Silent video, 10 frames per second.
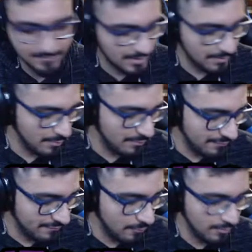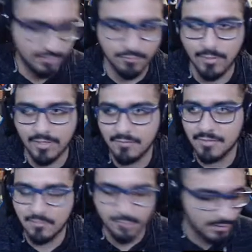Let me move my phone out of the way to
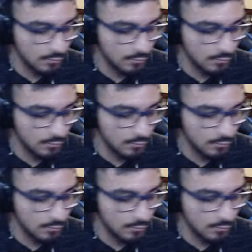begin with.